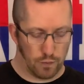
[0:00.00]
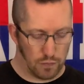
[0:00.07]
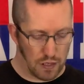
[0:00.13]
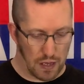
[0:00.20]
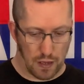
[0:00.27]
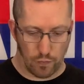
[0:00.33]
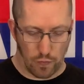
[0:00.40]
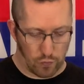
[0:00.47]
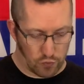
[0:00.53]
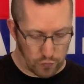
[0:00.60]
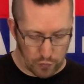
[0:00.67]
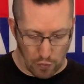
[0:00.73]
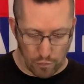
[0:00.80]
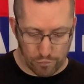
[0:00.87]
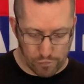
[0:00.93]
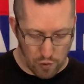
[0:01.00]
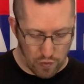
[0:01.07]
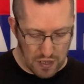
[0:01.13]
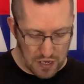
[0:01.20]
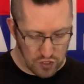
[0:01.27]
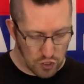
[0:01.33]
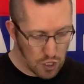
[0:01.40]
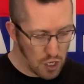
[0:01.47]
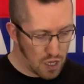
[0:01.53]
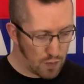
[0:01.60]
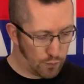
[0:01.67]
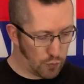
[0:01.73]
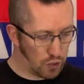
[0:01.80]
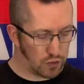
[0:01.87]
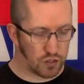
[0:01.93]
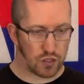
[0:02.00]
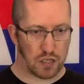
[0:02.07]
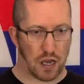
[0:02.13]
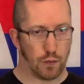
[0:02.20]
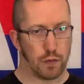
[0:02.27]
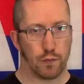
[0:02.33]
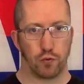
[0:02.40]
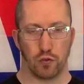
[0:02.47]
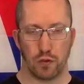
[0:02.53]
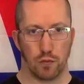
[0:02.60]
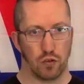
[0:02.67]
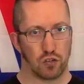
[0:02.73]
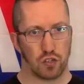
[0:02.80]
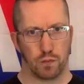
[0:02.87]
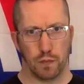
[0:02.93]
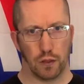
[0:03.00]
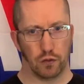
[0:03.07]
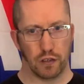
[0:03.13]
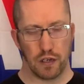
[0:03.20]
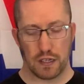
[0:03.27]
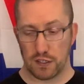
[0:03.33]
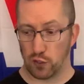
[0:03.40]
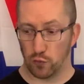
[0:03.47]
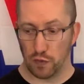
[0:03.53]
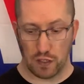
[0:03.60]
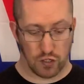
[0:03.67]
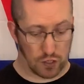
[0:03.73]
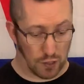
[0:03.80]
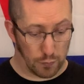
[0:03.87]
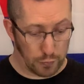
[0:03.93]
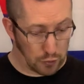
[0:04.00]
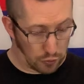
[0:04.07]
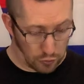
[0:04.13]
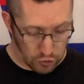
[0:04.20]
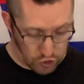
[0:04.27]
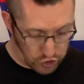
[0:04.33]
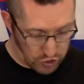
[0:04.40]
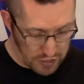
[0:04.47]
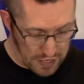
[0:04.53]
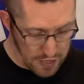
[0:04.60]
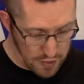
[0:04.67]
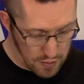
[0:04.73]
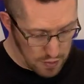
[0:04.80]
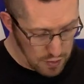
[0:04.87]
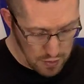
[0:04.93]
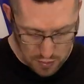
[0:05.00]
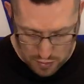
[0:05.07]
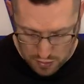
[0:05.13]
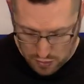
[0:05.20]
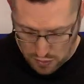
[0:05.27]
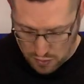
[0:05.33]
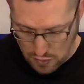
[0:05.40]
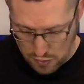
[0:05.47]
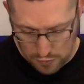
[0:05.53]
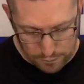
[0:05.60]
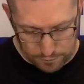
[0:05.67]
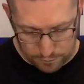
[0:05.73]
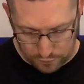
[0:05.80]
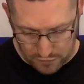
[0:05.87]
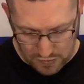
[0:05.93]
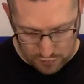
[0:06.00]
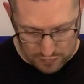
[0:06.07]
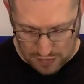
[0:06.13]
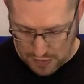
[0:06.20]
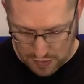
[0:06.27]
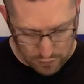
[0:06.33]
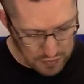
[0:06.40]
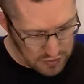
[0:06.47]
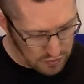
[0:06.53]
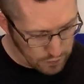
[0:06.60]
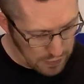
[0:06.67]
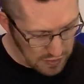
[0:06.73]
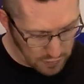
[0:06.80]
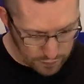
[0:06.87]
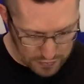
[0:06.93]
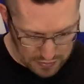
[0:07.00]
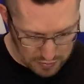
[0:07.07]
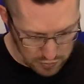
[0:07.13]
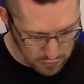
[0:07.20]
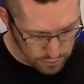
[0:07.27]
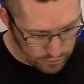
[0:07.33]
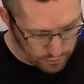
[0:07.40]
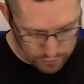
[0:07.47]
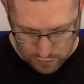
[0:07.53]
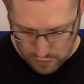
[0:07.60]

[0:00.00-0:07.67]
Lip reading: once we've gone through this, but I'll be pretty much building this up with a slipper clutch in. Okay, where's bag B gone?